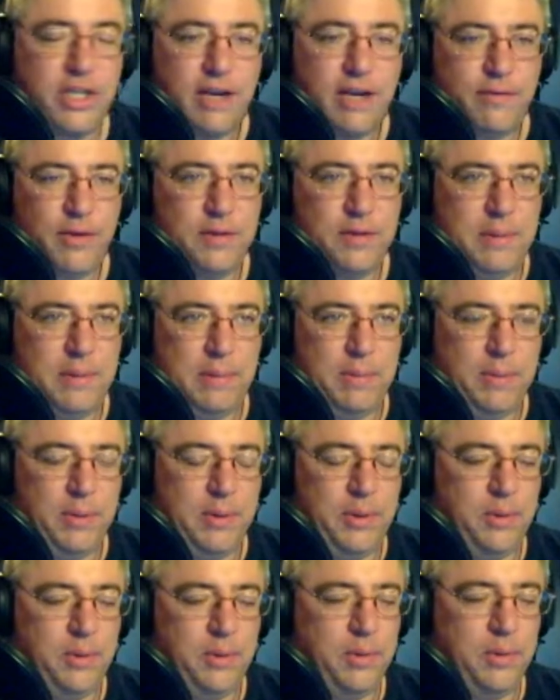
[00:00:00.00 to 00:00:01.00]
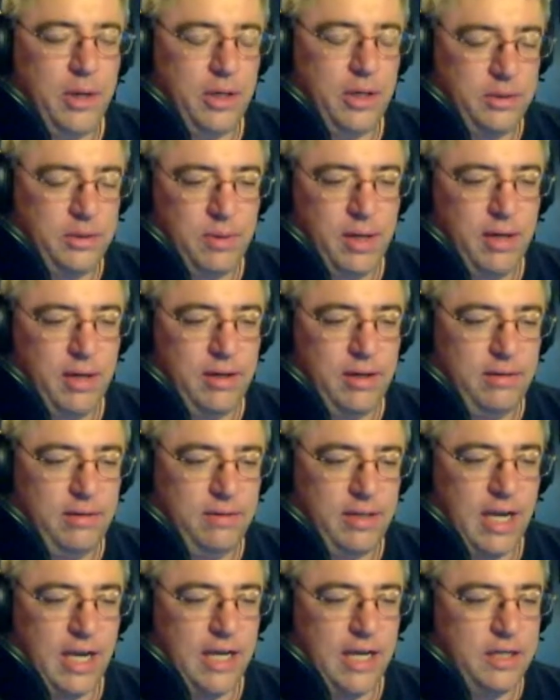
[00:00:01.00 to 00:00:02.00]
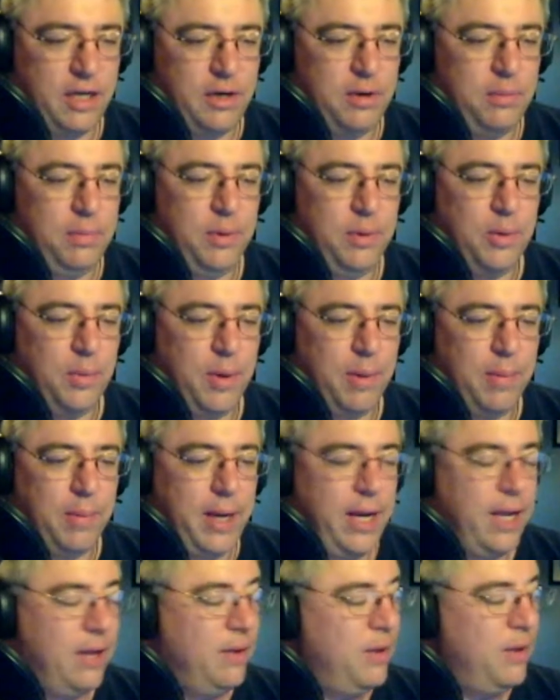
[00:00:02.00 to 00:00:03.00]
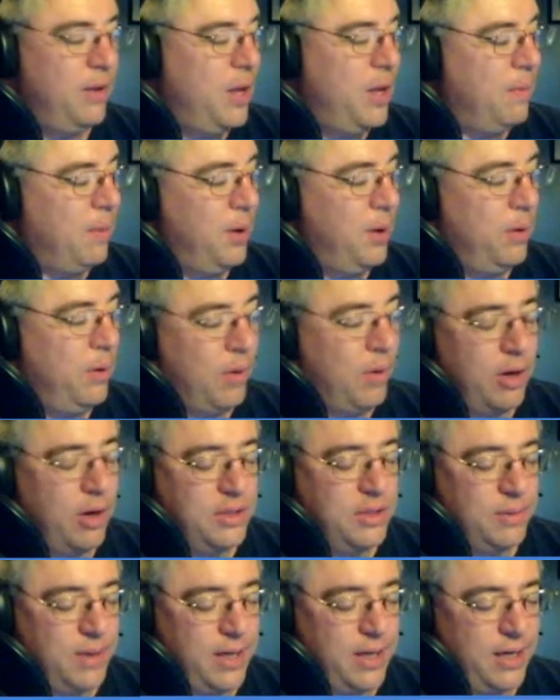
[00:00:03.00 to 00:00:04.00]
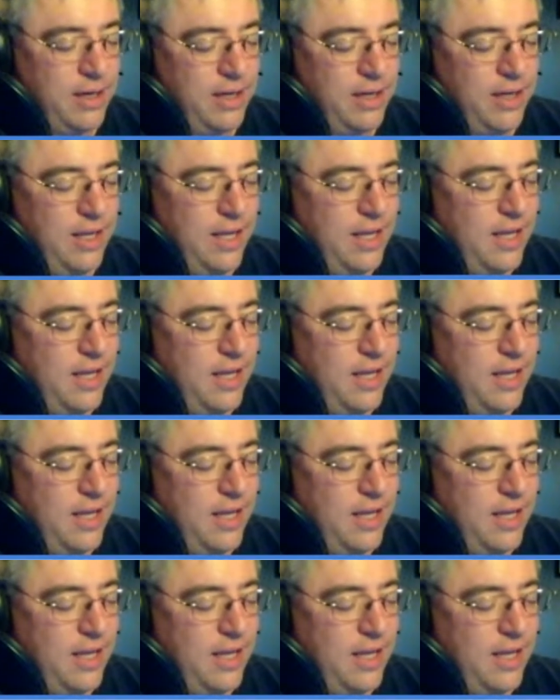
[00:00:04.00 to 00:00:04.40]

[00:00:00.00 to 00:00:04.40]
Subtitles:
for those people who aren't aware, and gosh, I hope you're aware by now, but who aren't aware,